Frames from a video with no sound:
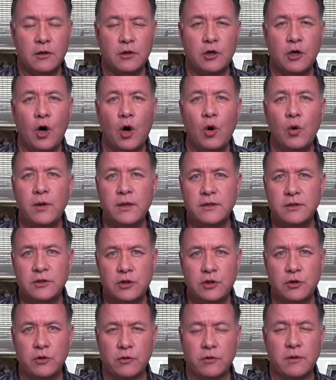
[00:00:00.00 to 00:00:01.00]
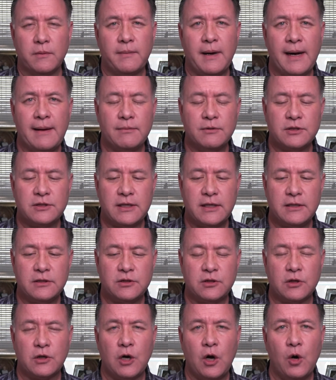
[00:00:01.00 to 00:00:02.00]
Go and do. The Bible says
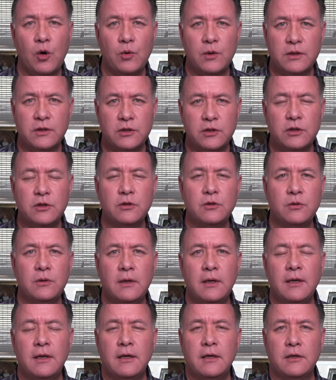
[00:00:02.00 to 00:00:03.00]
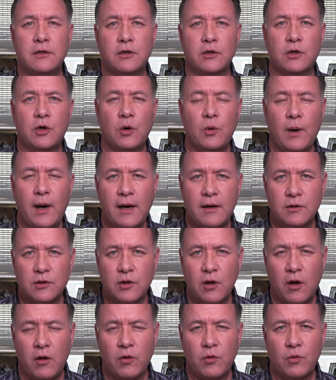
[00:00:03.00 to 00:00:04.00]
to go and do, to go out
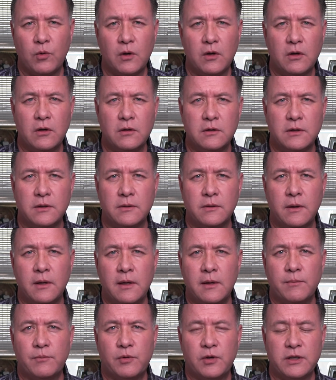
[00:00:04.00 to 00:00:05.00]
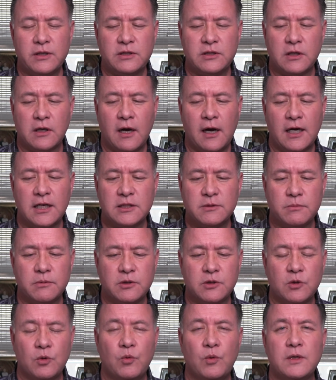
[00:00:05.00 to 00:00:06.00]
into all the world and preach the gospel.
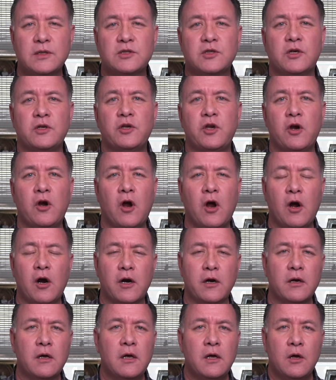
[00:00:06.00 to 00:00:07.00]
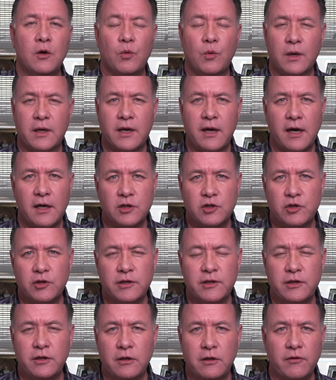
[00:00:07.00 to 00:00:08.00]
So, what's on your heart? What
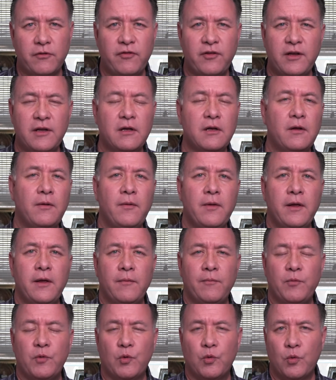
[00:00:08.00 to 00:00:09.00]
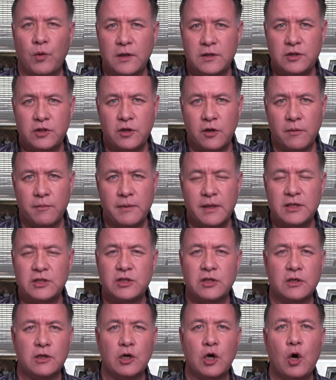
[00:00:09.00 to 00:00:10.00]
country do you feel? What's your
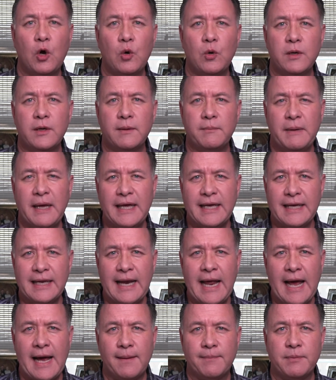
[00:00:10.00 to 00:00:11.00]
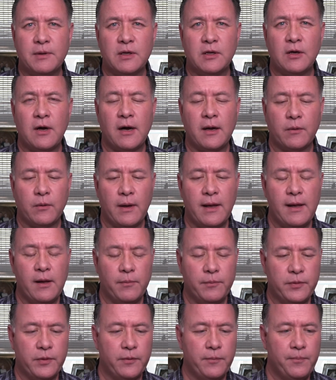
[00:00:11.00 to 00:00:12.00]
mission? Go and make it happen, and God will
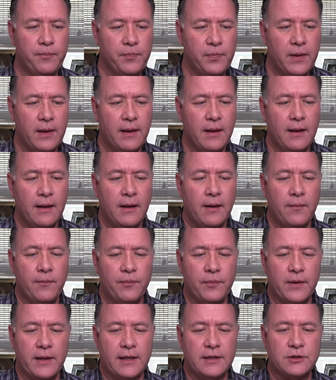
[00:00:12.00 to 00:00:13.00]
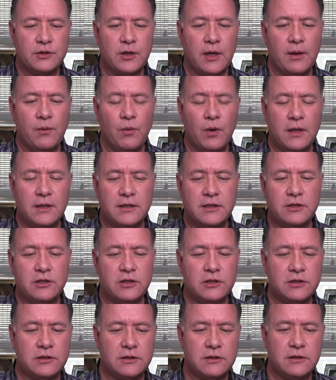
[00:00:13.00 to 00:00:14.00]
help you. And so I want to
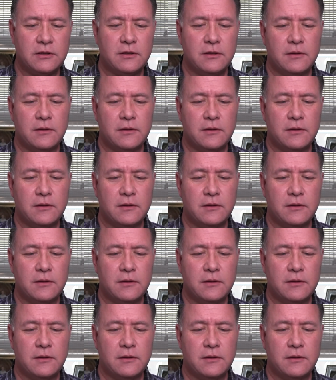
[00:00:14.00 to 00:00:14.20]
just